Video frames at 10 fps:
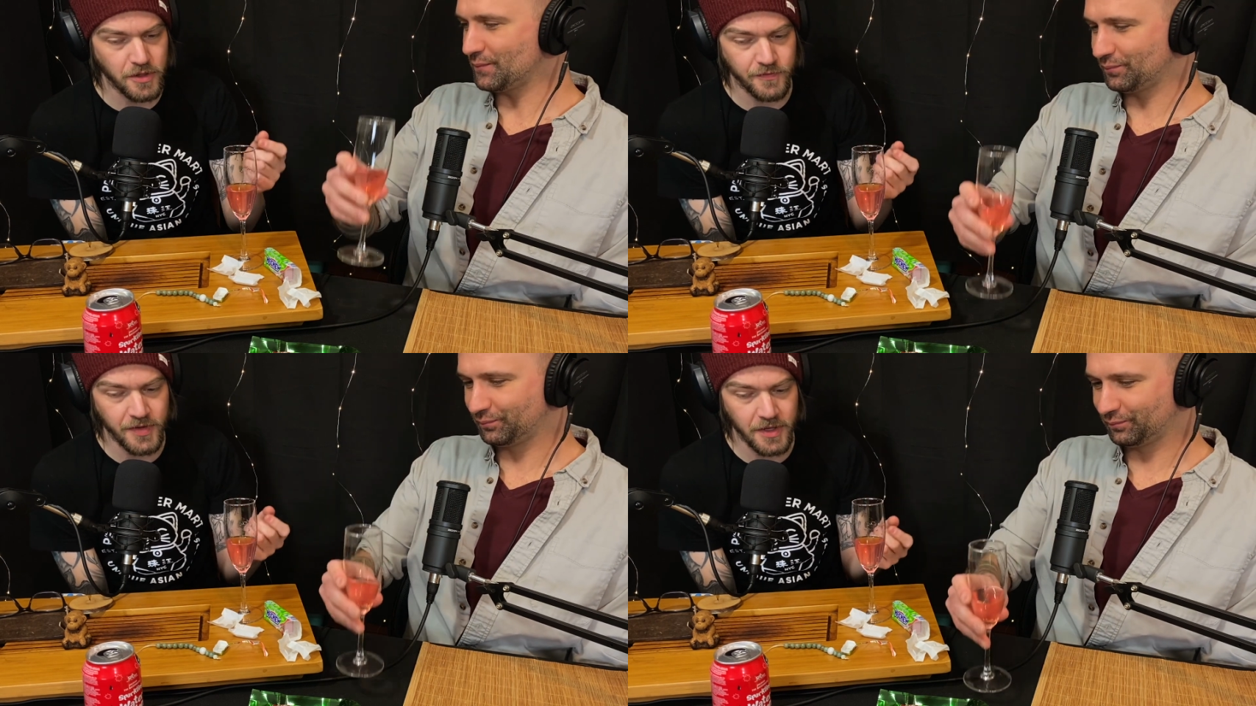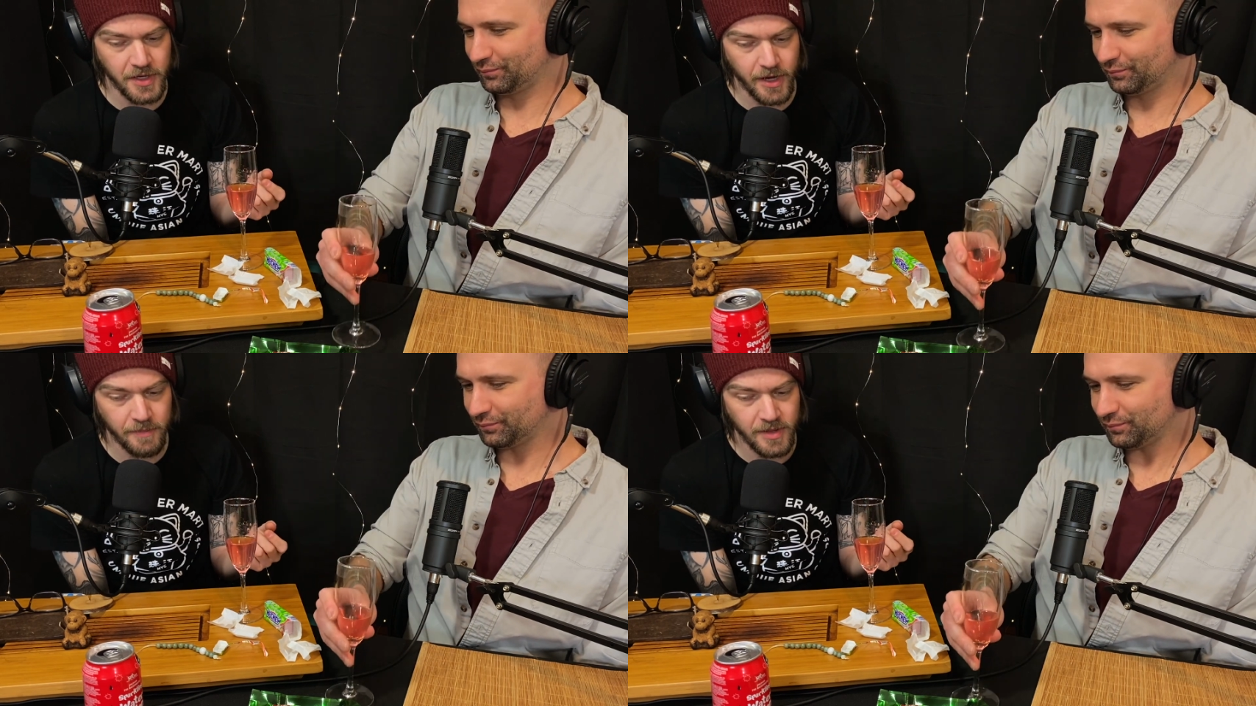Speaker 1: you fill
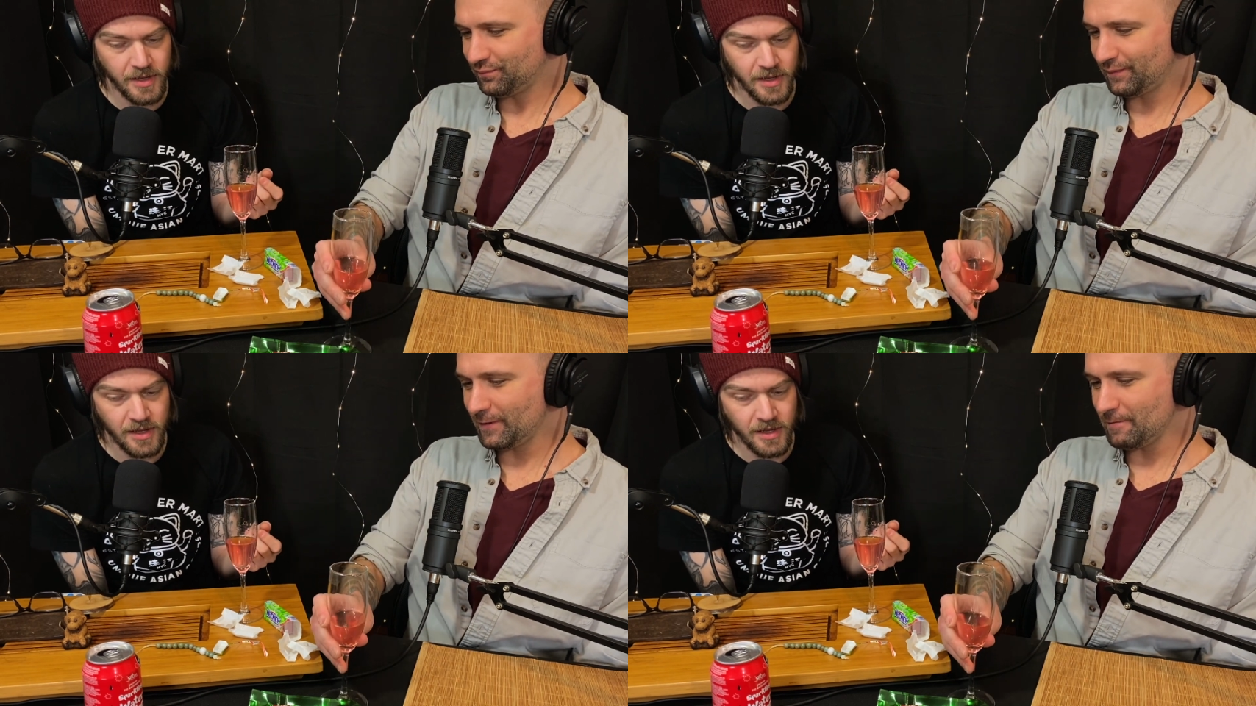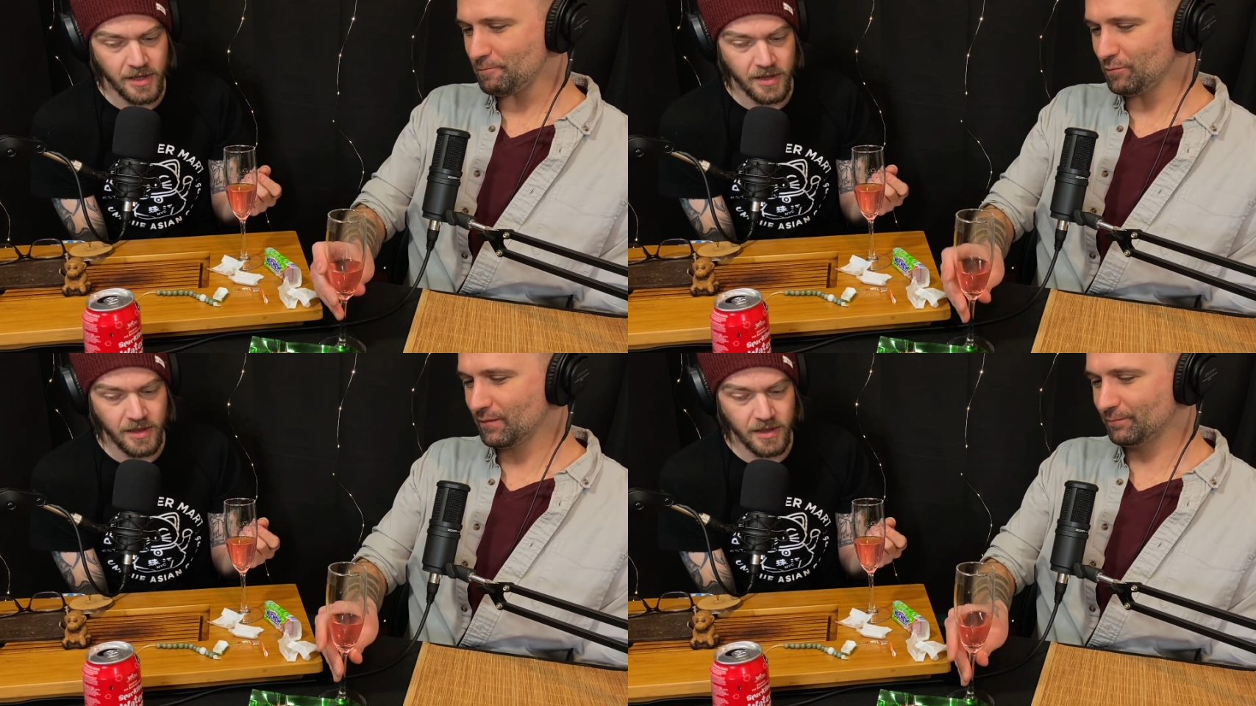it up.
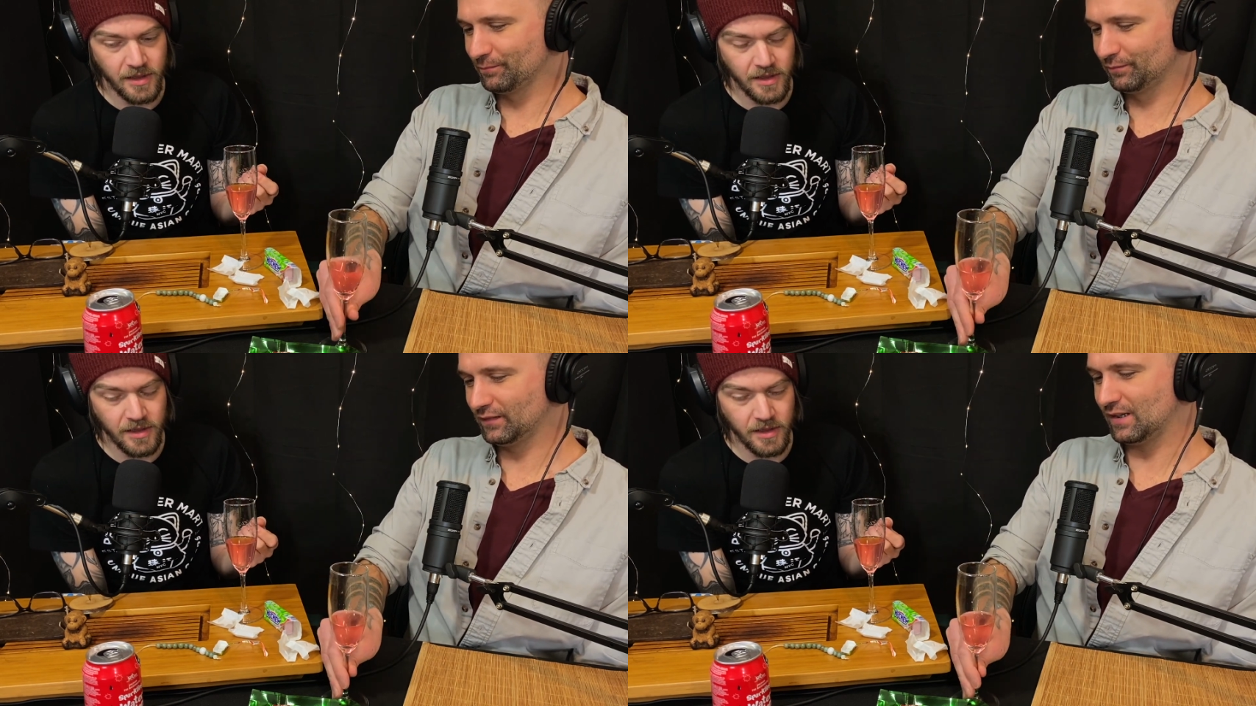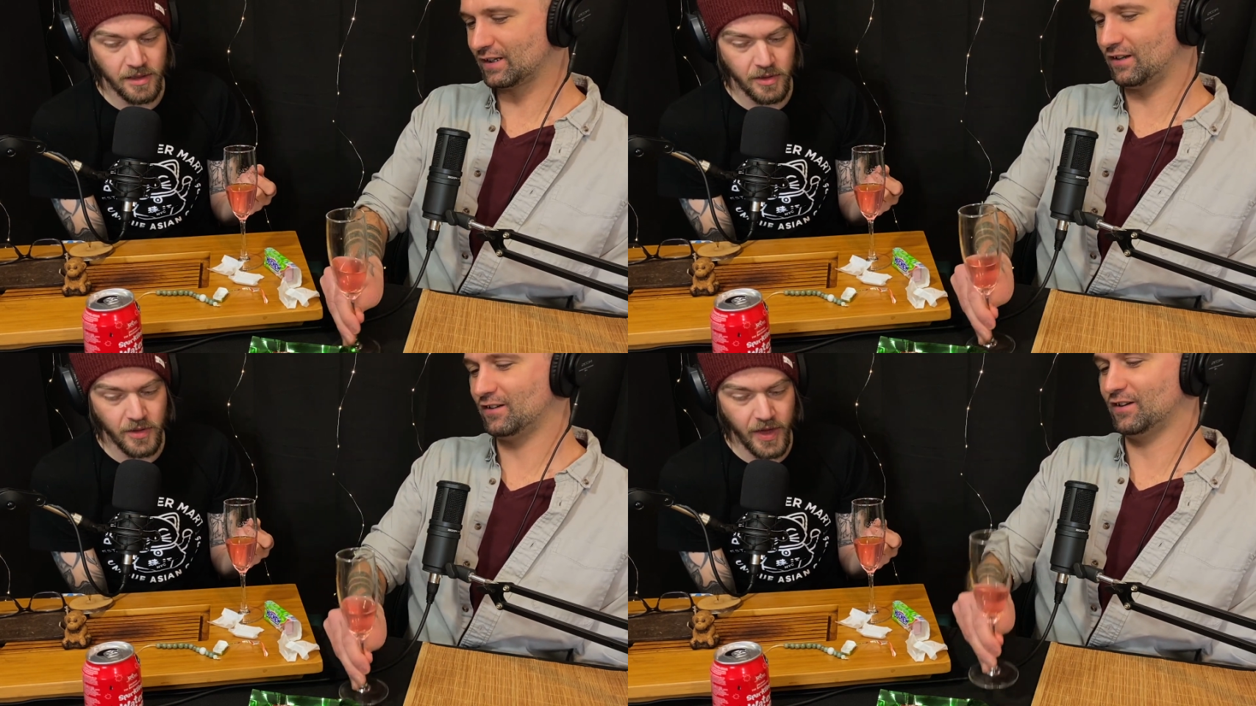
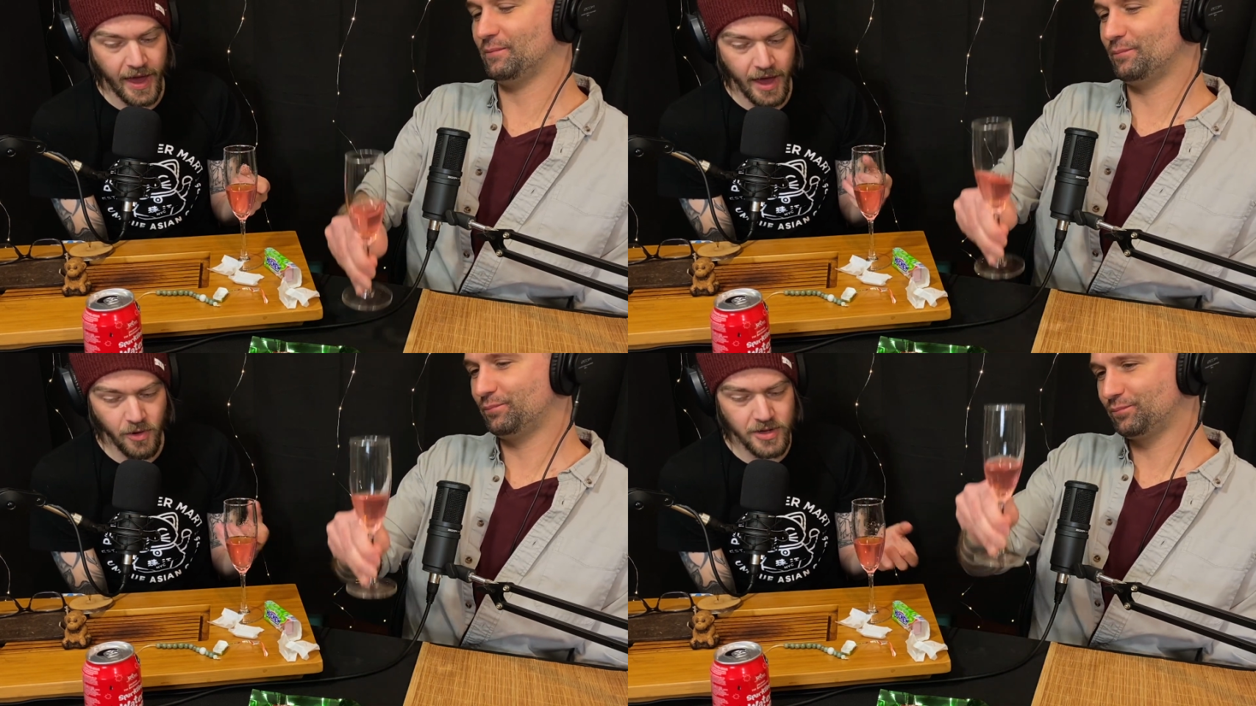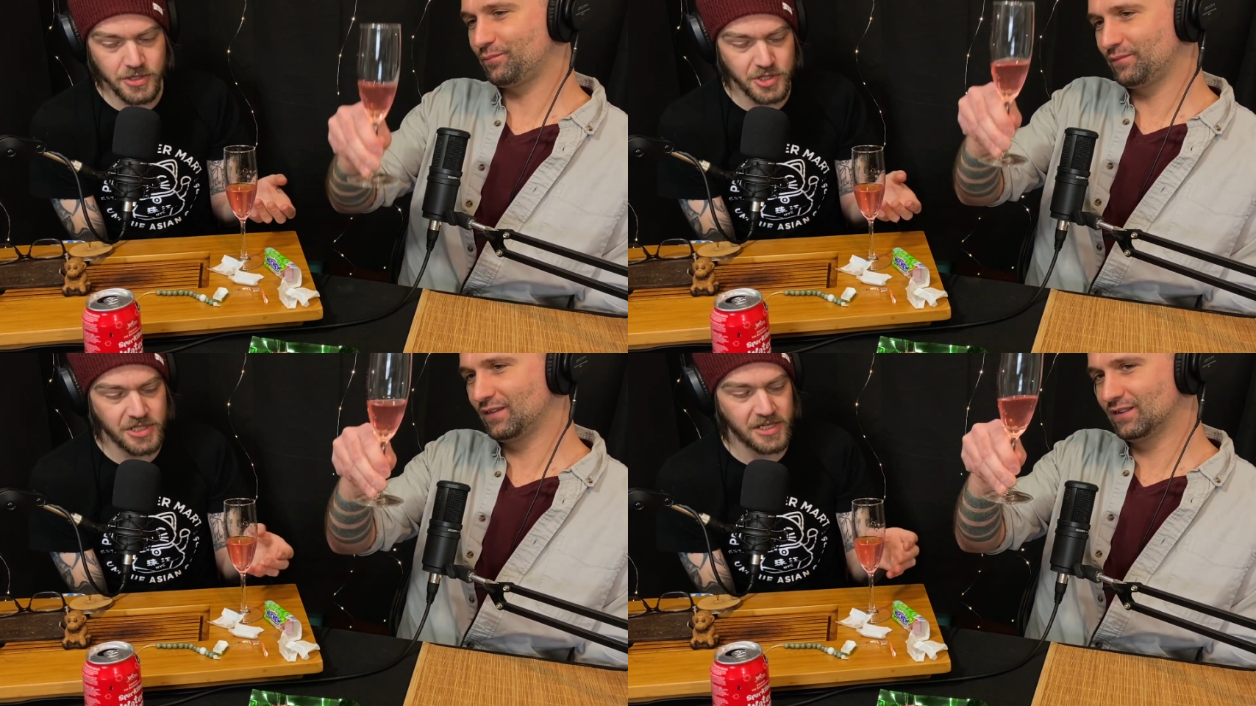That color. How
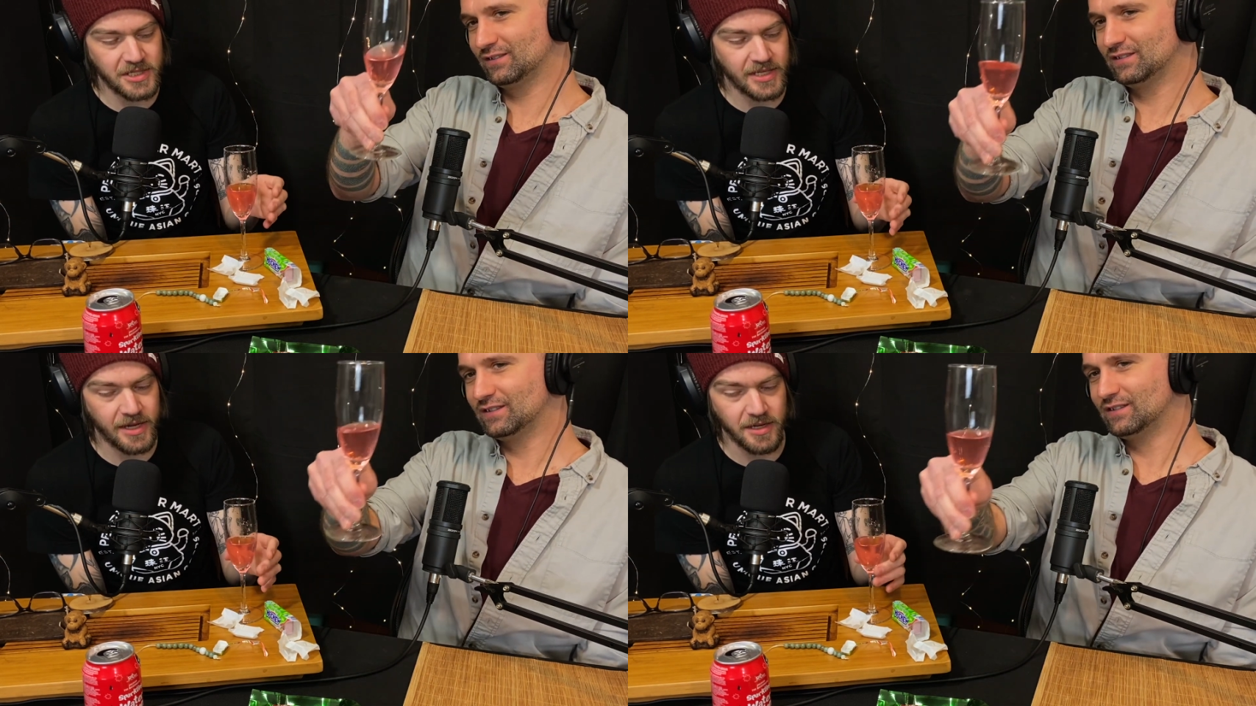interesting is that